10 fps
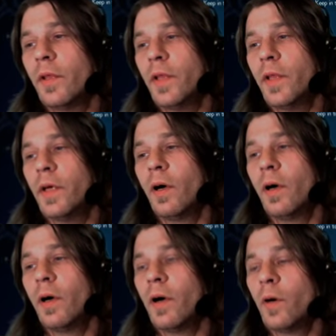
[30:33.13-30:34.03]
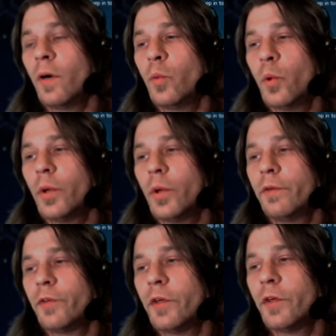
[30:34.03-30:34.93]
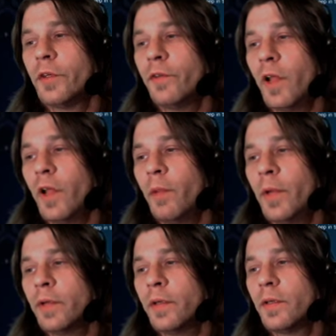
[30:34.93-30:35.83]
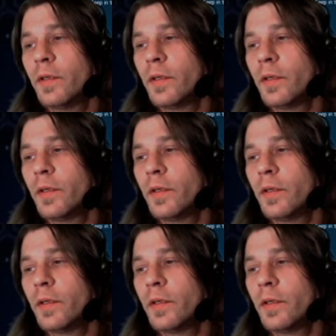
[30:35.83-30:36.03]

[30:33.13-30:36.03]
The award for development,